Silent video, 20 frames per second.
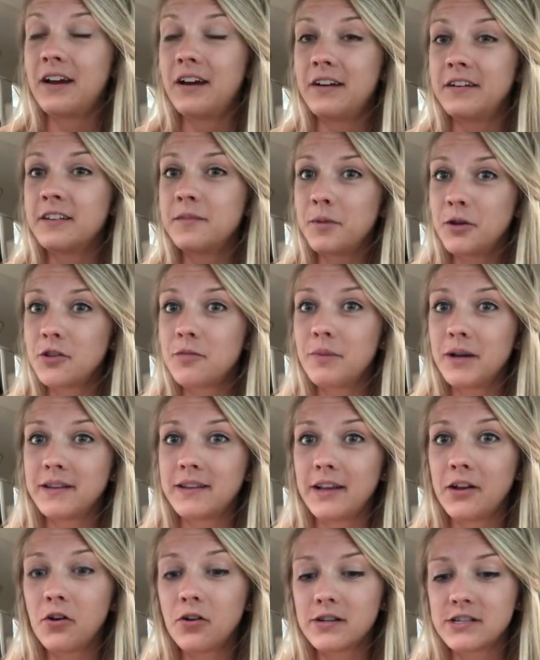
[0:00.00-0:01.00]
I spoke to my
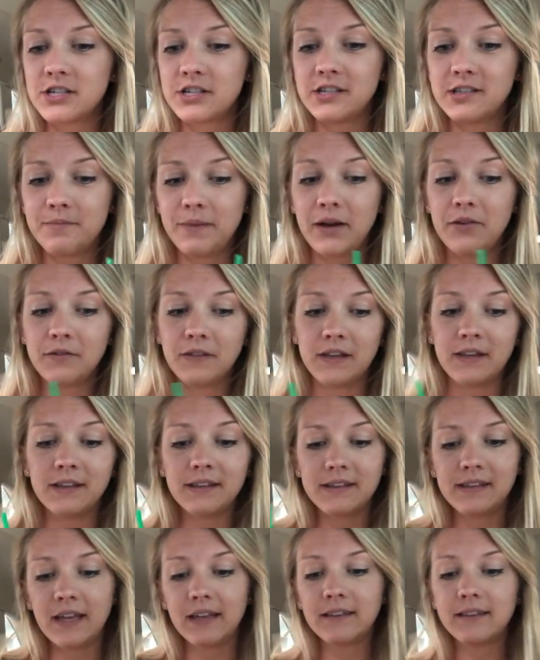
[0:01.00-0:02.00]
psychologist about
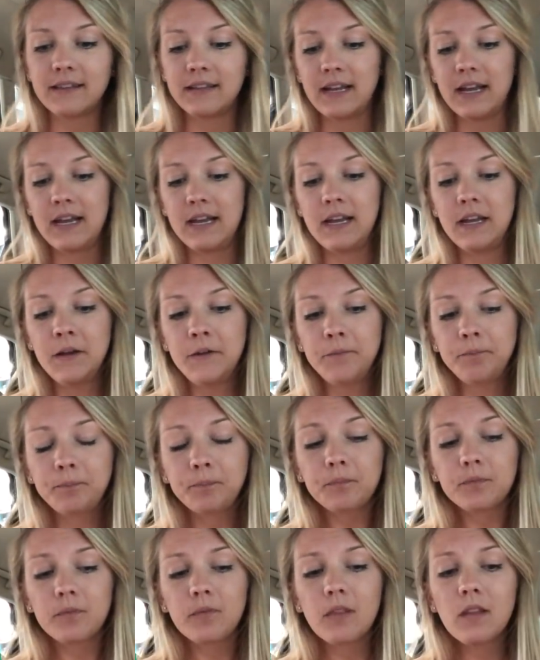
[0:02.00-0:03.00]
this yesterday,
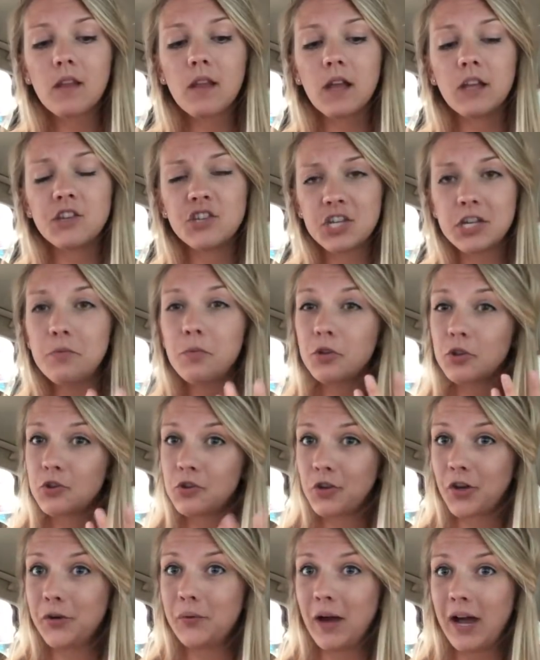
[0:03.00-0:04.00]
and she was
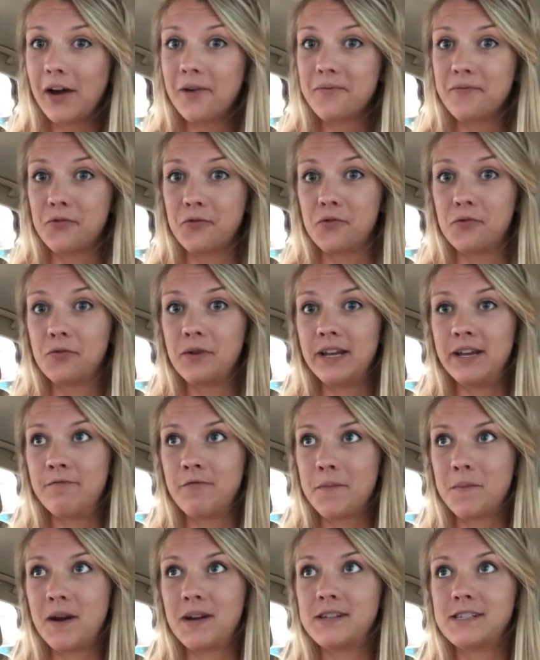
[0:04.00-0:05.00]
so helpful
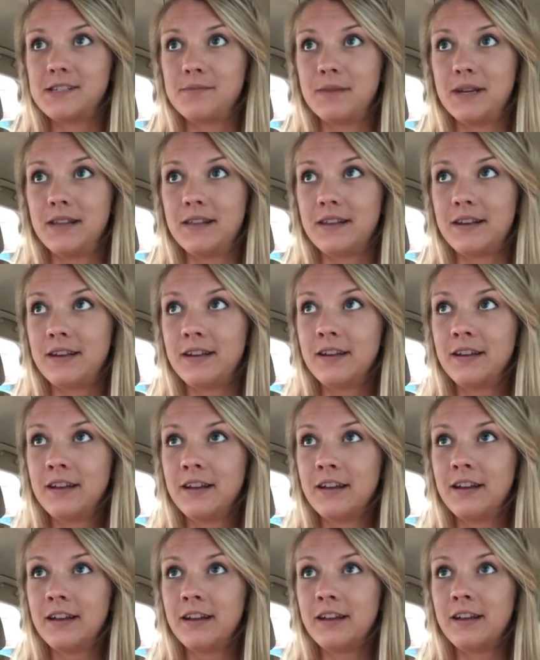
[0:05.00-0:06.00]
in reminding me that,
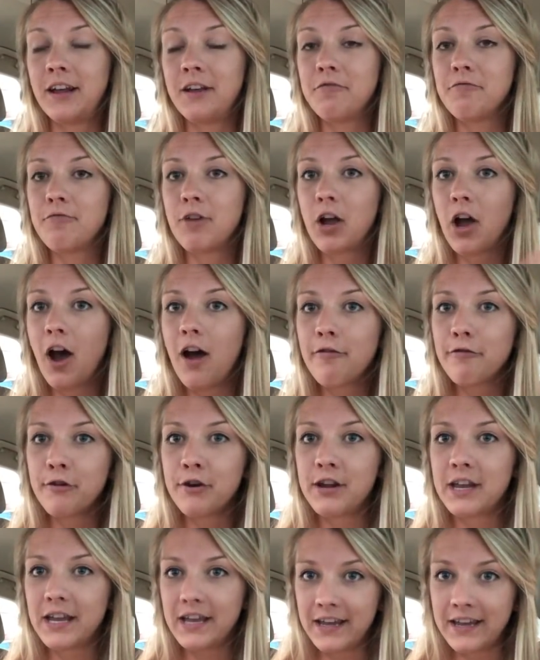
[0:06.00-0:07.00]
like,
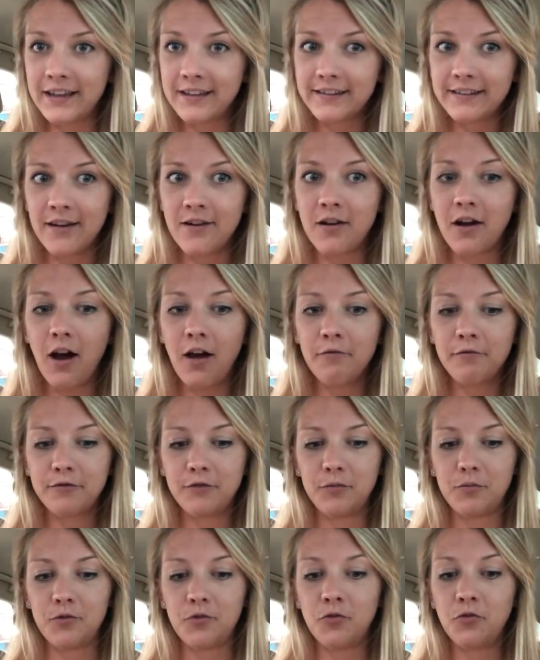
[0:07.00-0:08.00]
recovery is
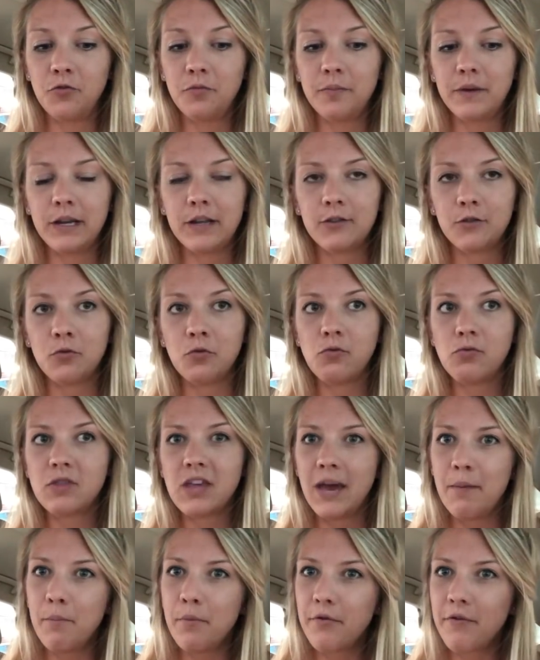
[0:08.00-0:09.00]
uncomfortable, but it's all
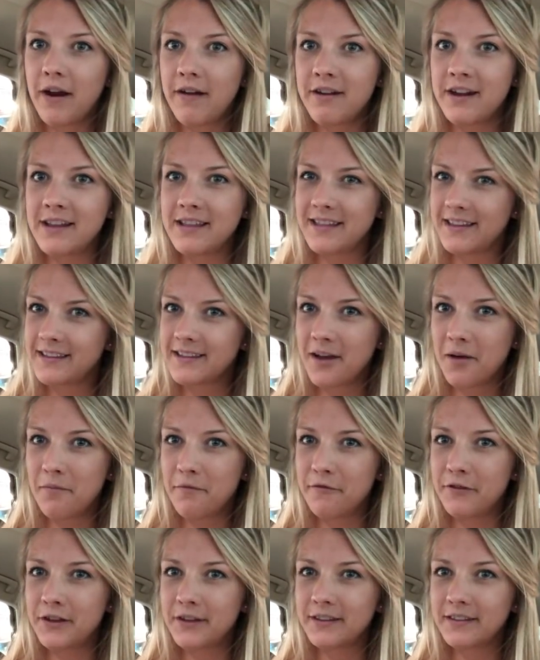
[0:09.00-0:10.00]
temporary
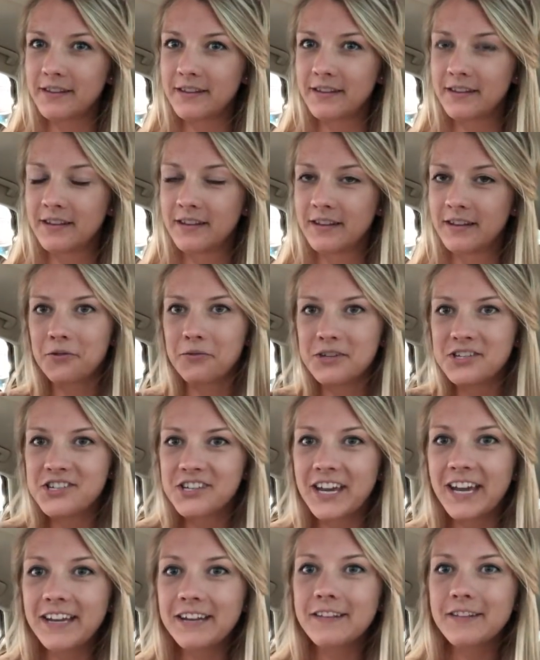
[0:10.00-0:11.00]
discomforts, which
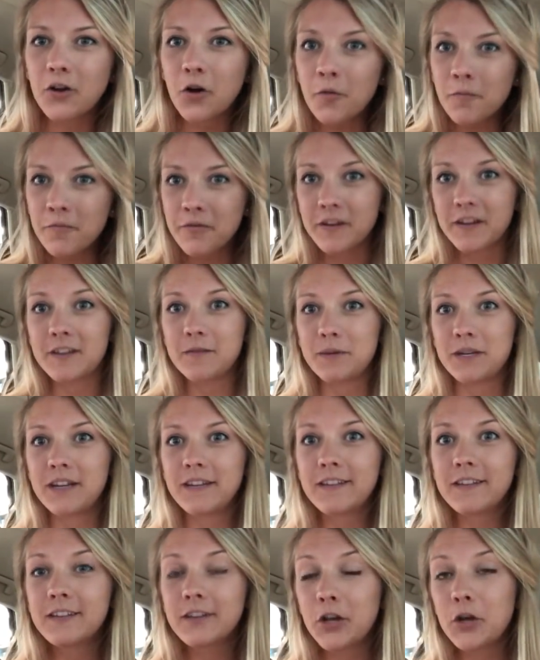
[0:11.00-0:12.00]
again is obvious, but
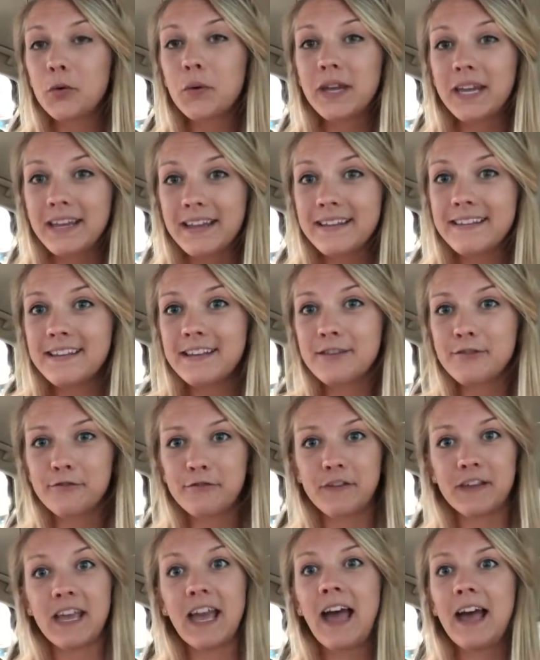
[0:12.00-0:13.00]
it's so easy to
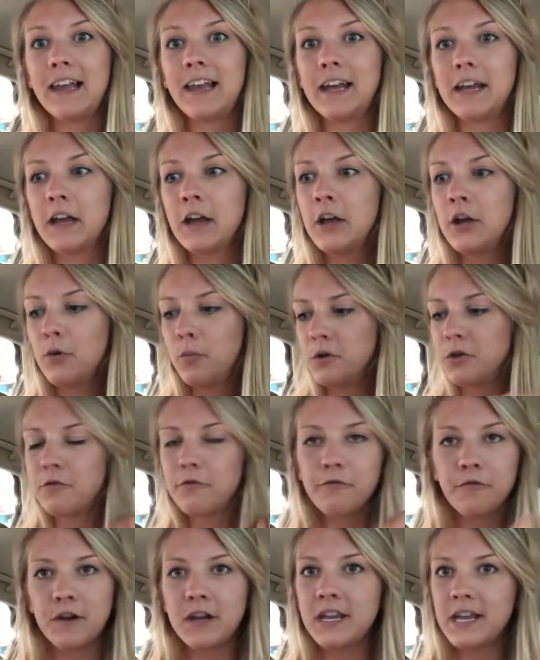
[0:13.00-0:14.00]
forget. Like, when you're
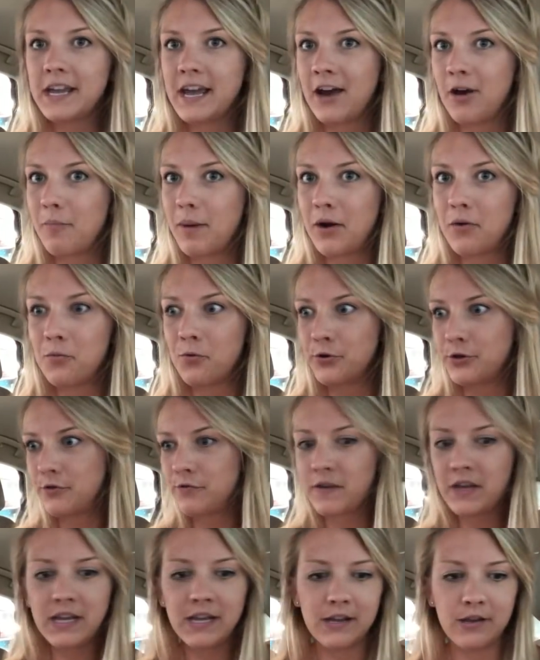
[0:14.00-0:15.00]
freaking out about what
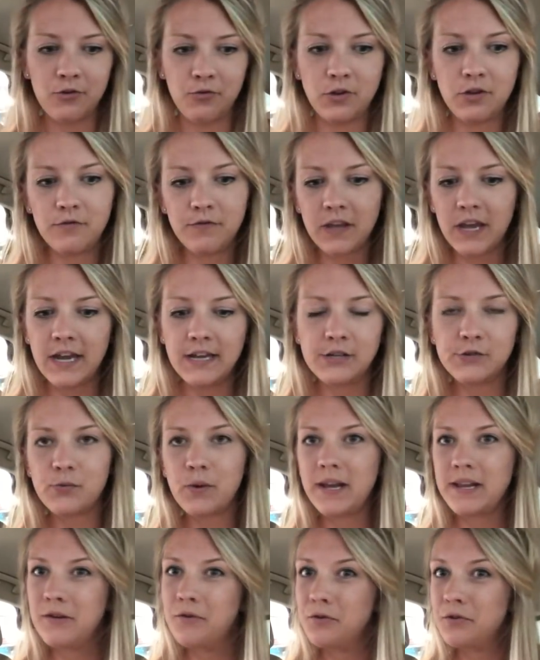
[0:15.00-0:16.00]
you've eaten, or you've gained
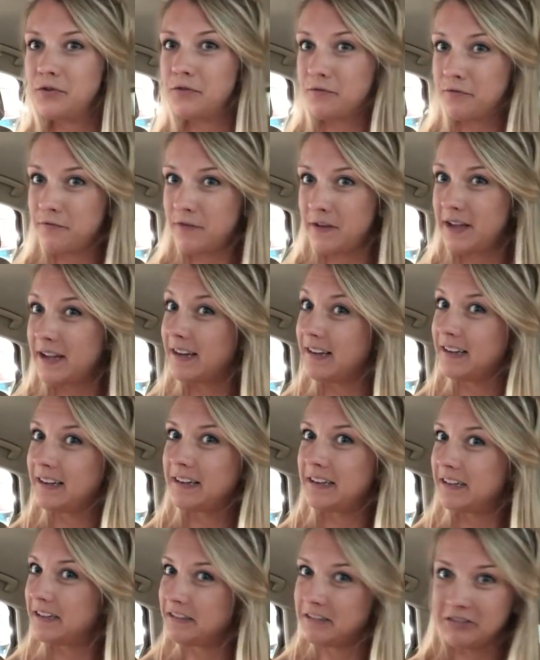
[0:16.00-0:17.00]
weight, or you
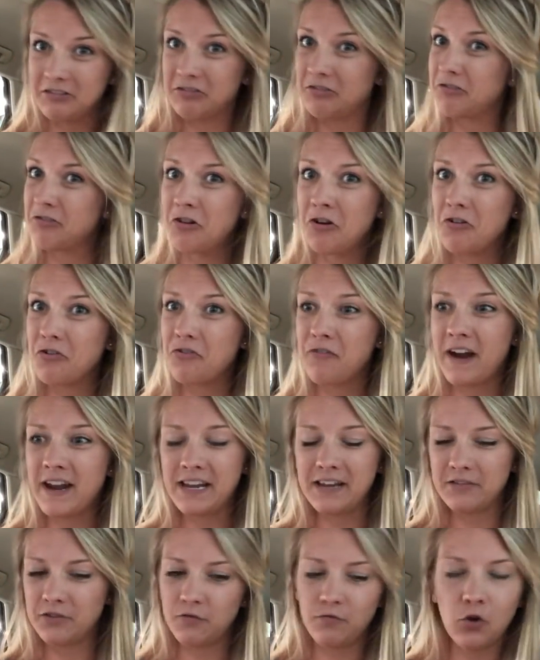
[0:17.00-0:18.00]
feel not
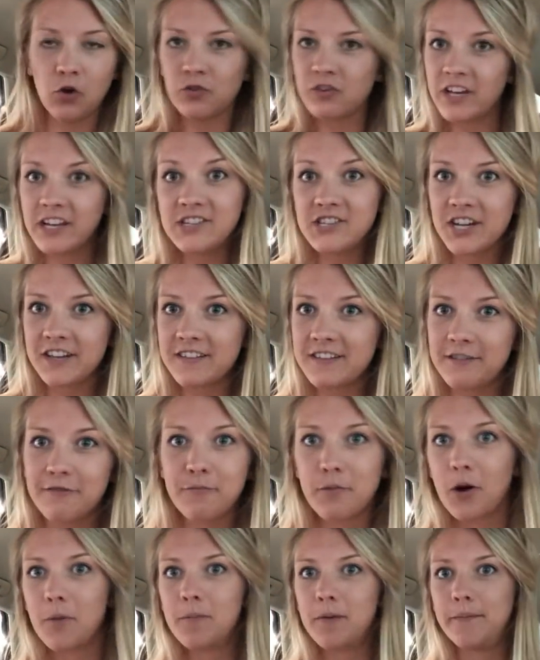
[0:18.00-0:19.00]
great, you've got
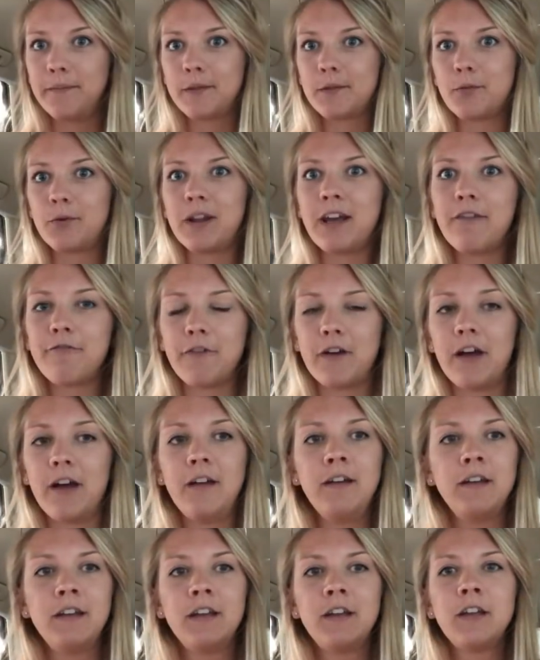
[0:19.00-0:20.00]
digestive problems,
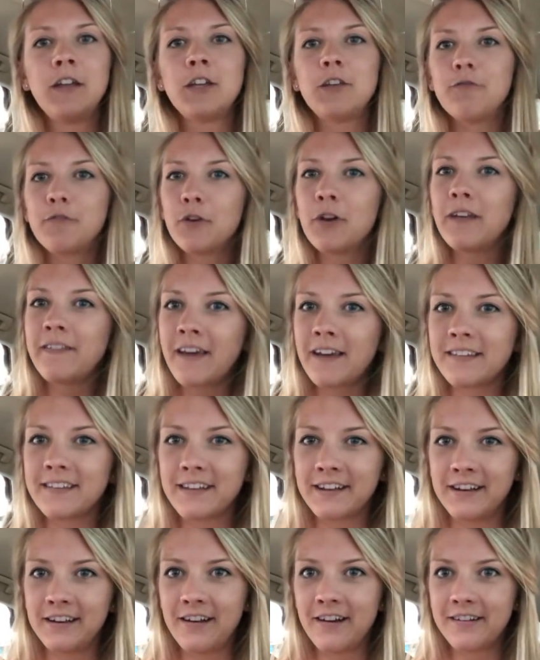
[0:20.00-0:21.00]
whatever, you feel like that's
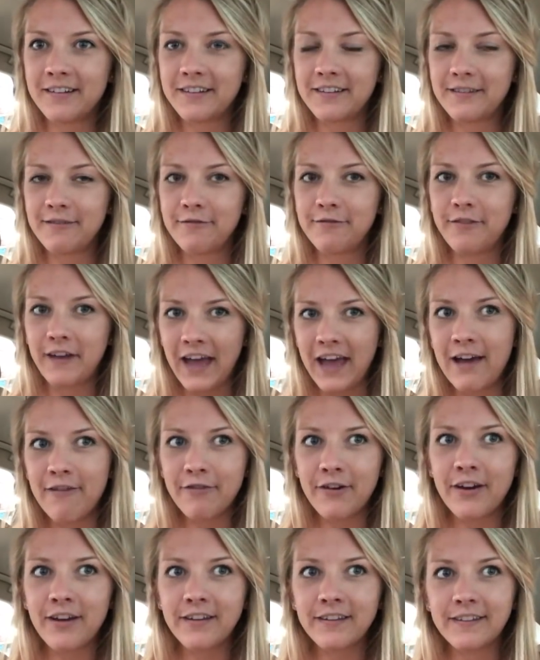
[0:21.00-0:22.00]
gonna last
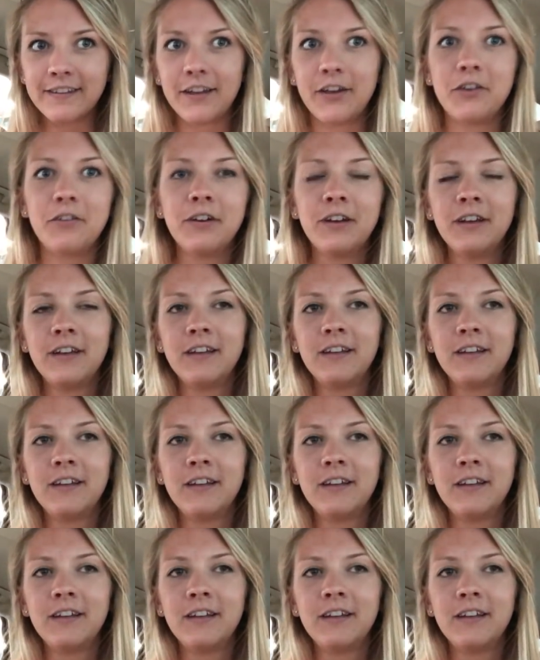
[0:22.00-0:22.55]
forever. So